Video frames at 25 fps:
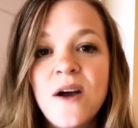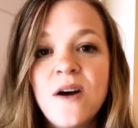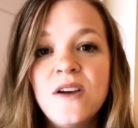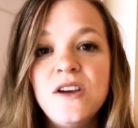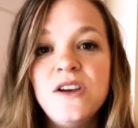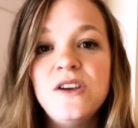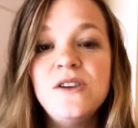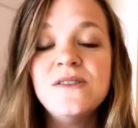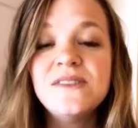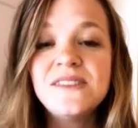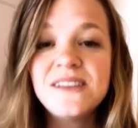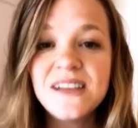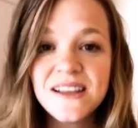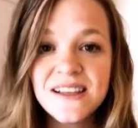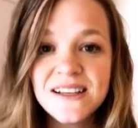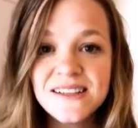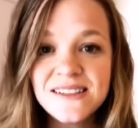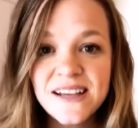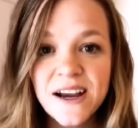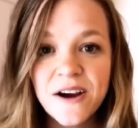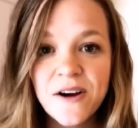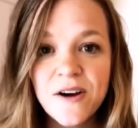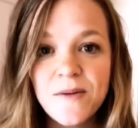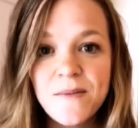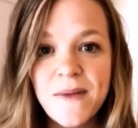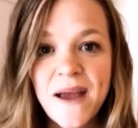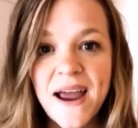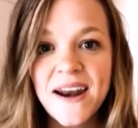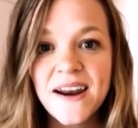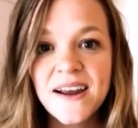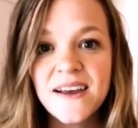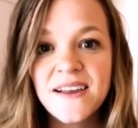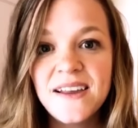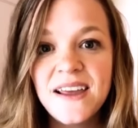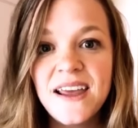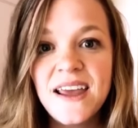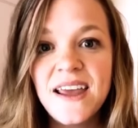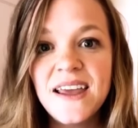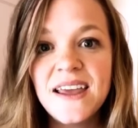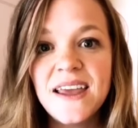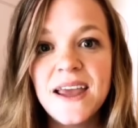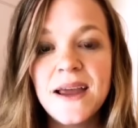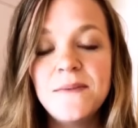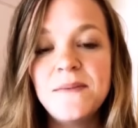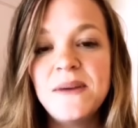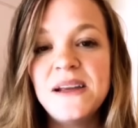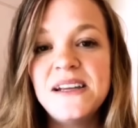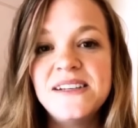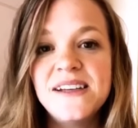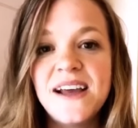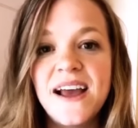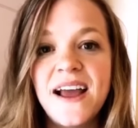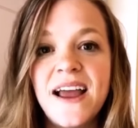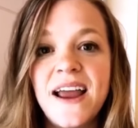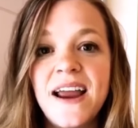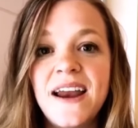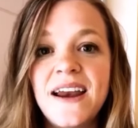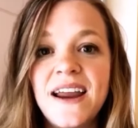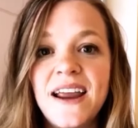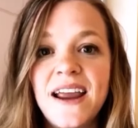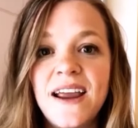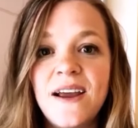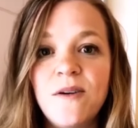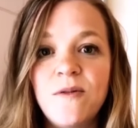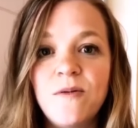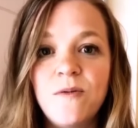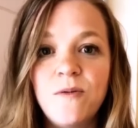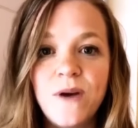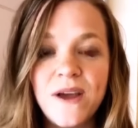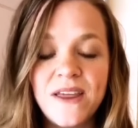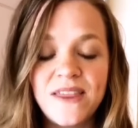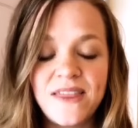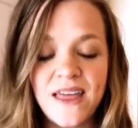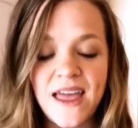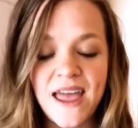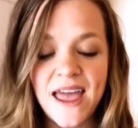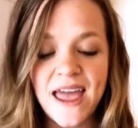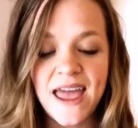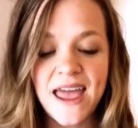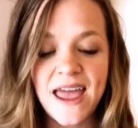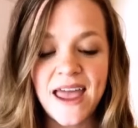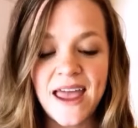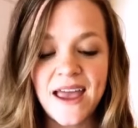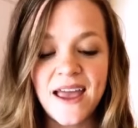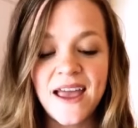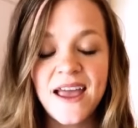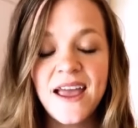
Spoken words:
Using this aromatically can be done with a